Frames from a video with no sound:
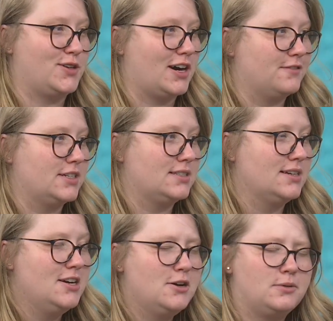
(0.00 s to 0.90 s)

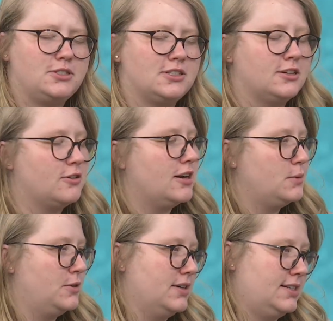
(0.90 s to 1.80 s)
Harvest, mm-hmm. which is an
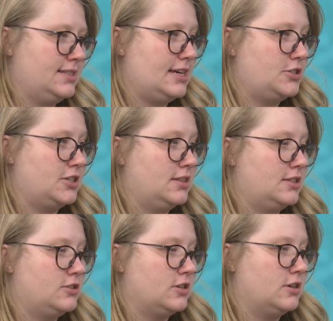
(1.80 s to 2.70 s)
incredible organization
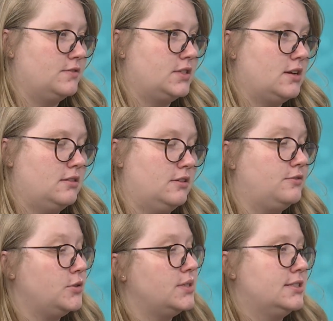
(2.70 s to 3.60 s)
that serves the
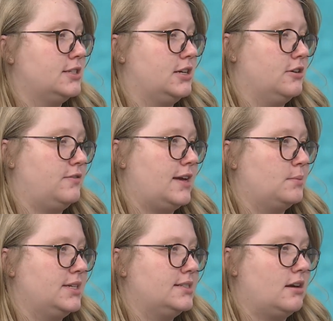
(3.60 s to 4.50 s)
food insecure
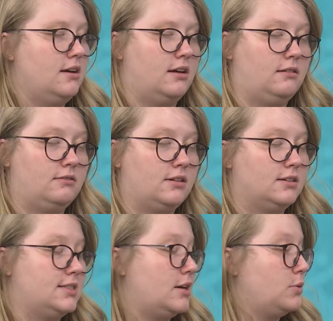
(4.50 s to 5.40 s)
families in
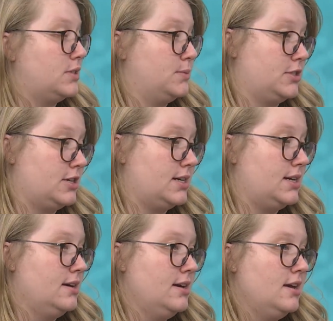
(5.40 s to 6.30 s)
Southwest
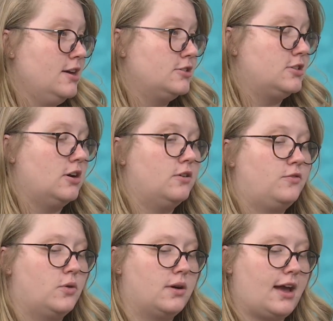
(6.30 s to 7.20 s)
Missouri. So
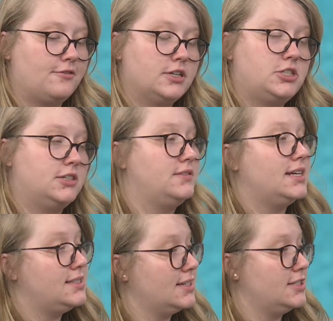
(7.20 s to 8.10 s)
for every sheet of
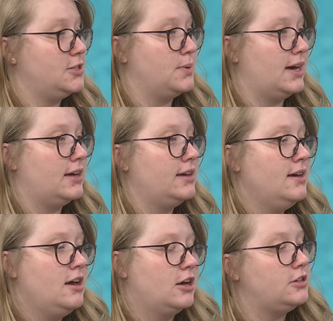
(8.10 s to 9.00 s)
taste tickets you buy,
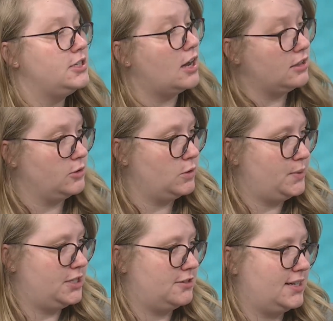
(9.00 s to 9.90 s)
a dollar will
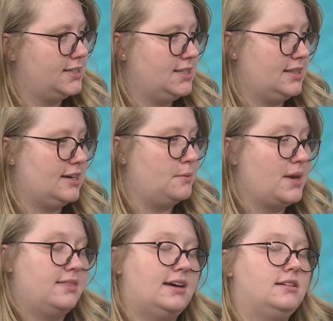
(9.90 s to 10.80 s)
be donated to them,
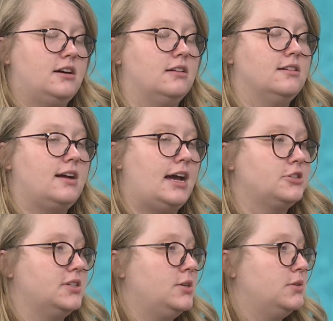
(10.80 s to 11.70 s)
and that dollar
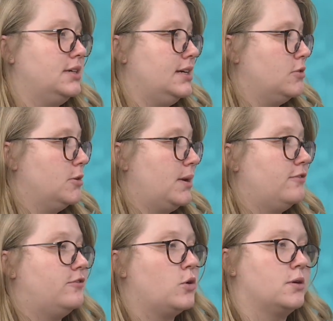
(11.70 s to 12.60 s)
actually will equal
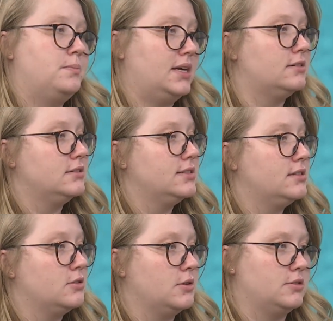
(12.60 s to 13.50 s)
about four meals
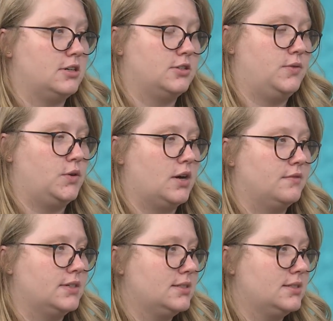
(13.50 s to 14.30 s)
mm-hmm. through Ozarks Food Harvest.